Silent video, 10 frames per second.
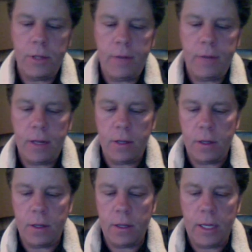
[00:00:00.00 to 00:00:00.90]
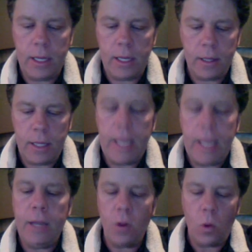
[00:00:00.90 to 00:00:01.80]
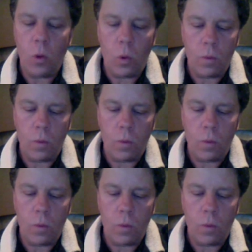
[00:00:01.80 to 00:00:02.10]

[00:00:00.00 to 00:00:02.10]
it down the end hole.